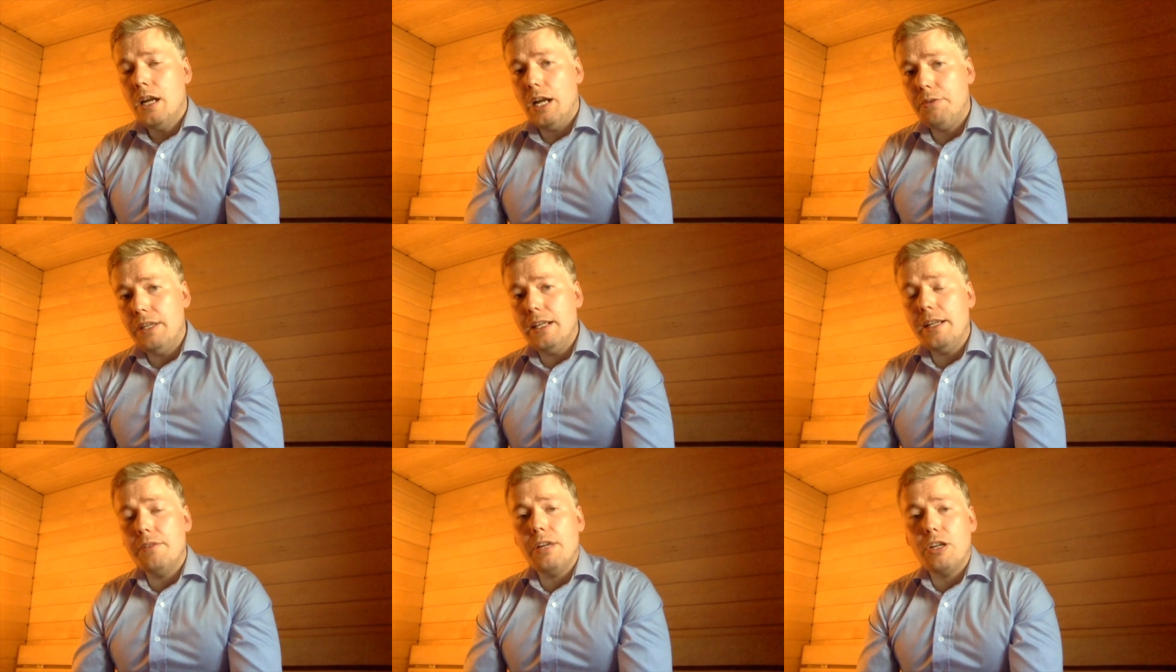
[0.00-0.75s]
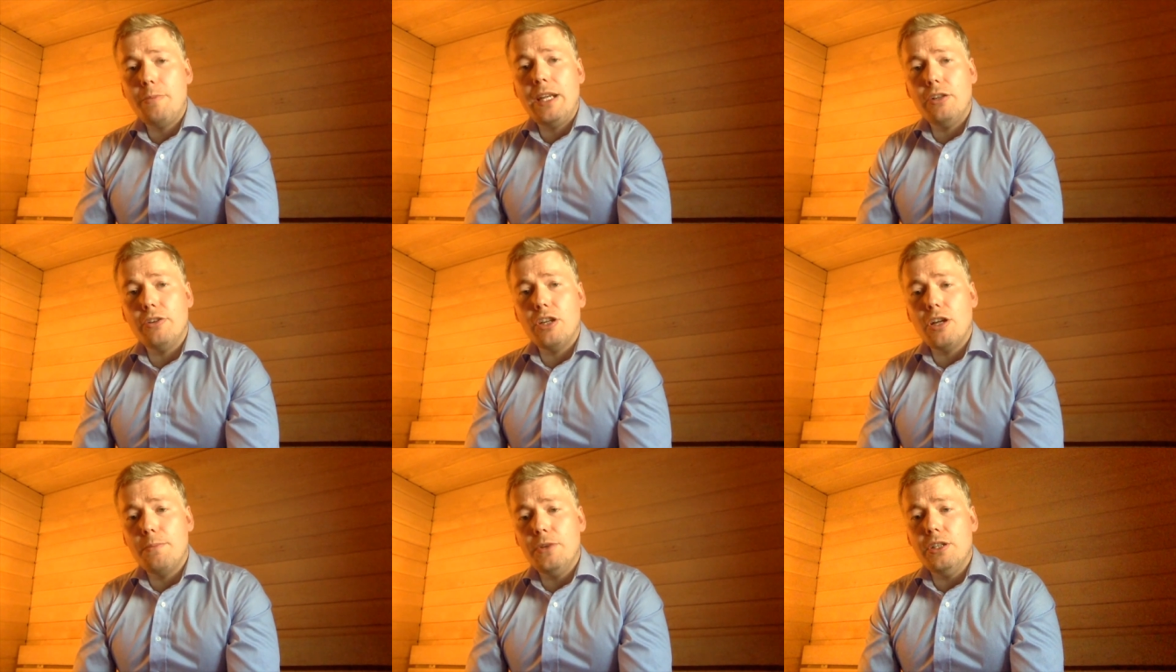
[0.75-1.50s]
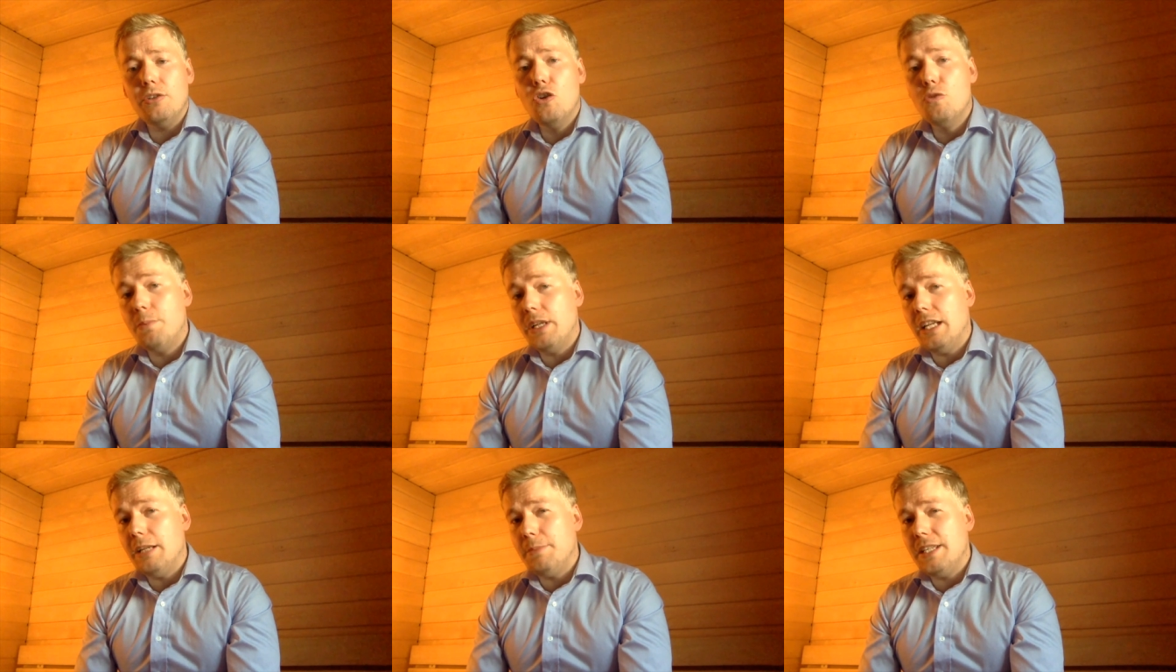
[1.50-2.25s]
I really recommend looking up the
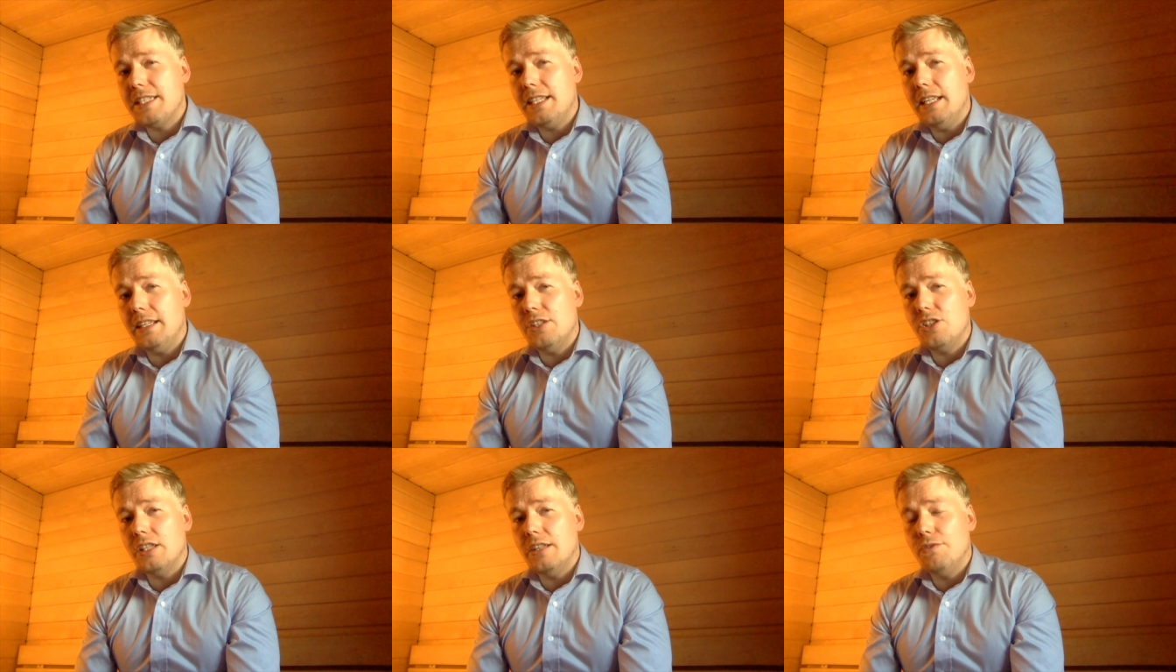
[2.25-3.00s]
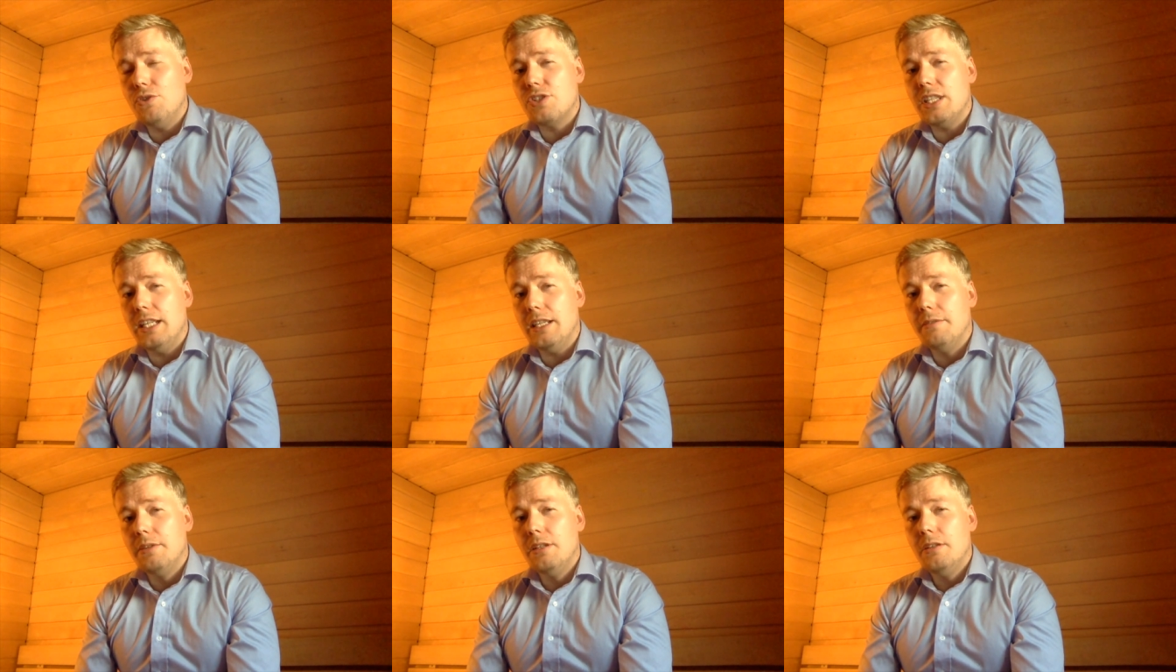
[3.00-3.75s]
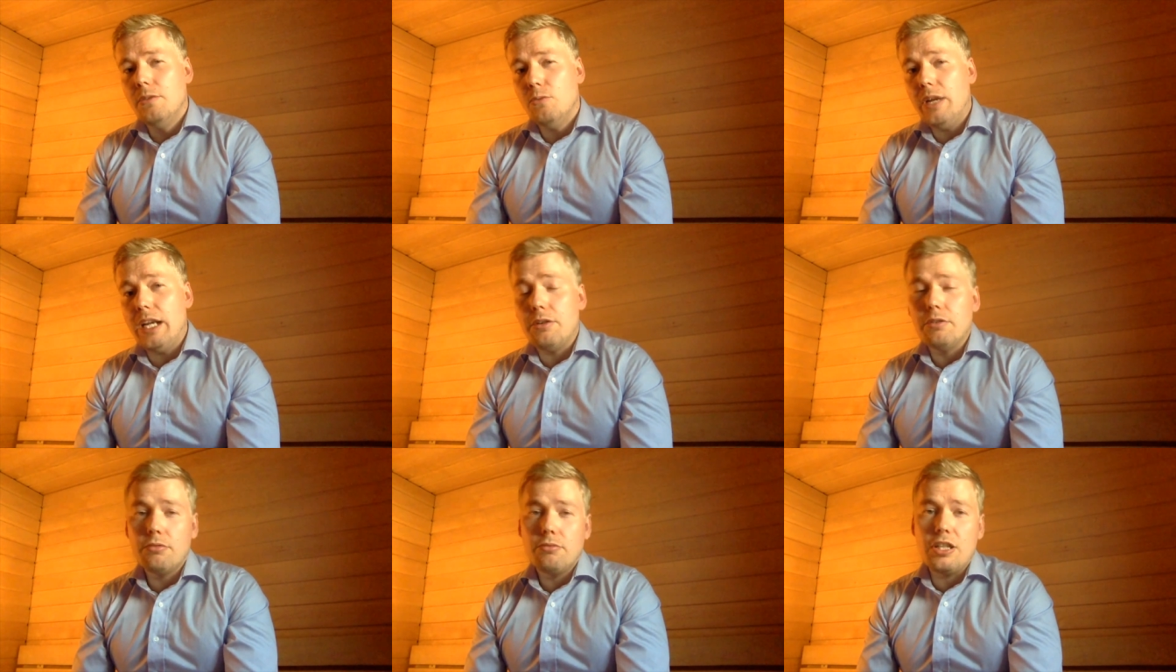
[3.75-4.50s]
Open APC initiative to see
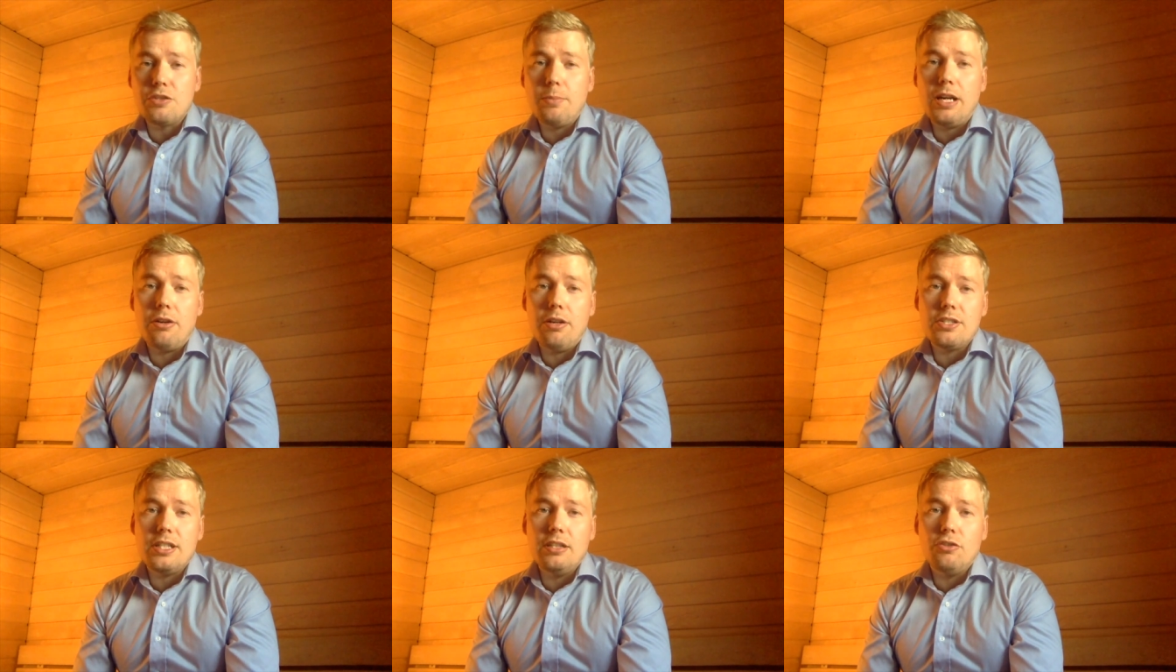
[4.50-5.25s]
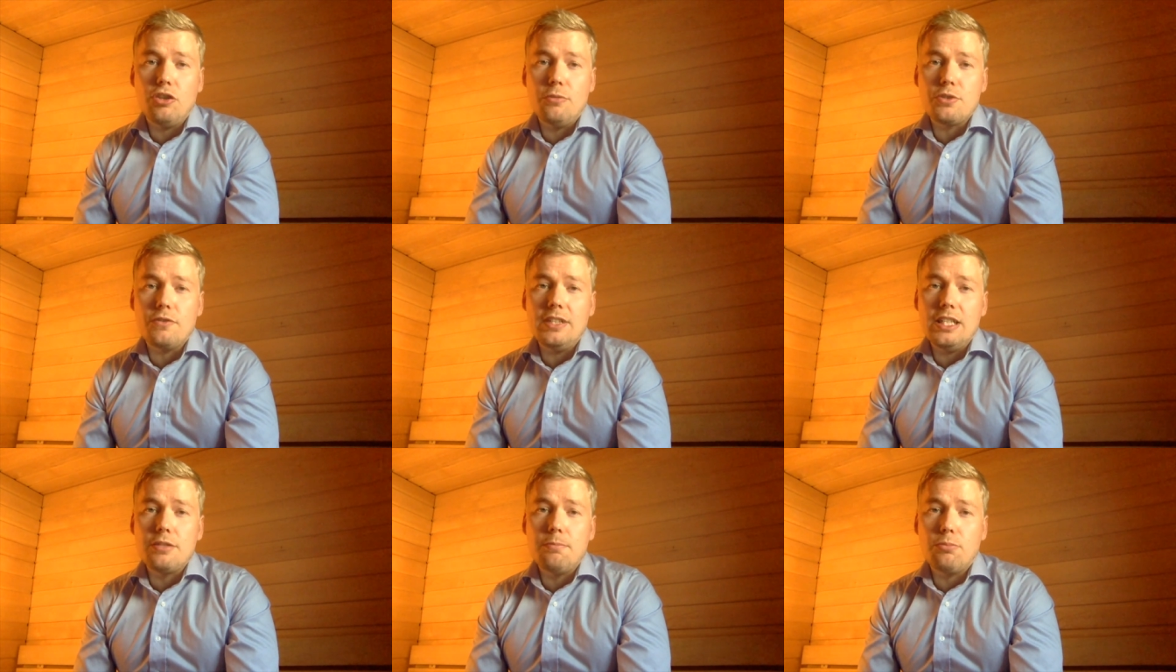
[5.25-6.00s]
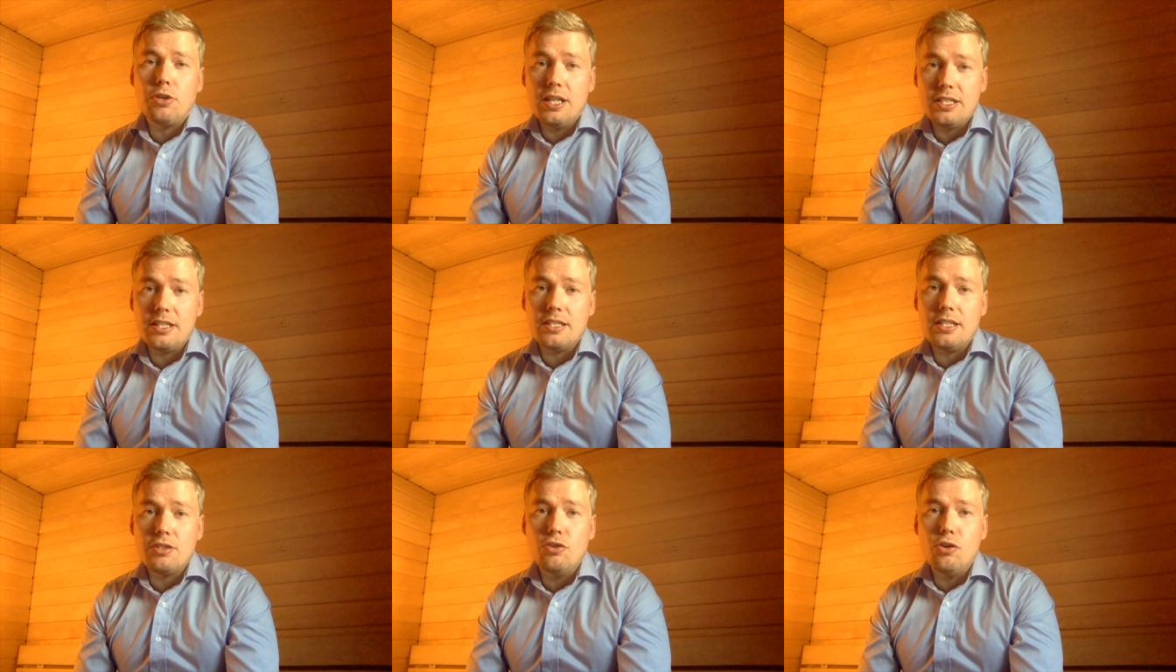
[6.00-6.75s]
where transparency in terms of these prices is